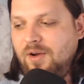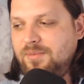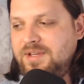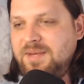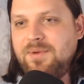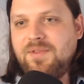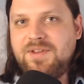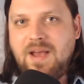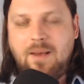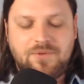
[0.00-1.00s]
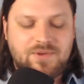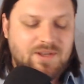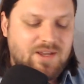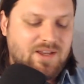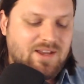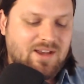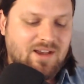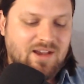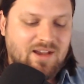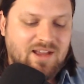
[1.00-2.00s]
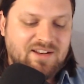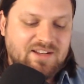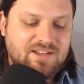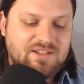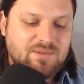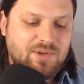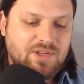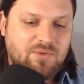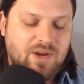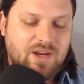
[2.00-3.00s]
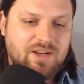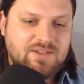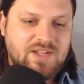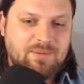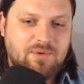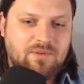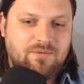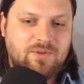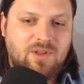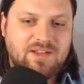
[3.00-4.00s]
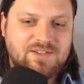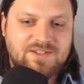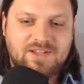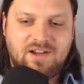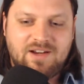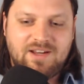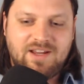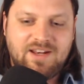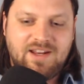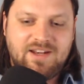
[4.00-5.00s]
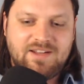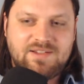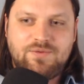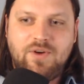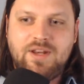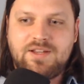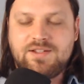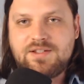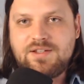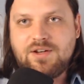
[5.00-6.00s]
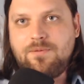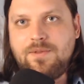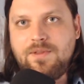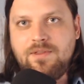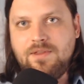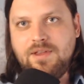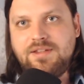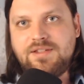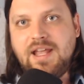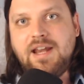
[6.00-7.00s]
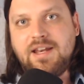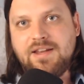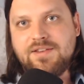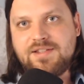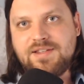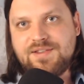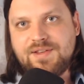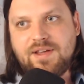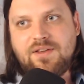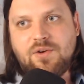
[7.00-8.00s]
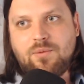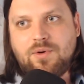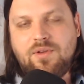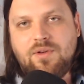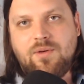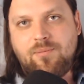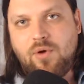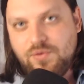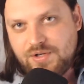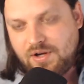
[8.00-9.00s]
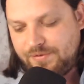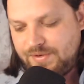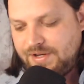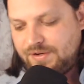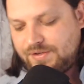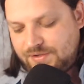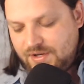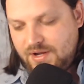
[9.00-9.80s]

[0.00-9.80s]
deep in the depths. And it's a really great example of class society. And it's funny because it's, it's dated in the sense it's like, we're approaching 100 years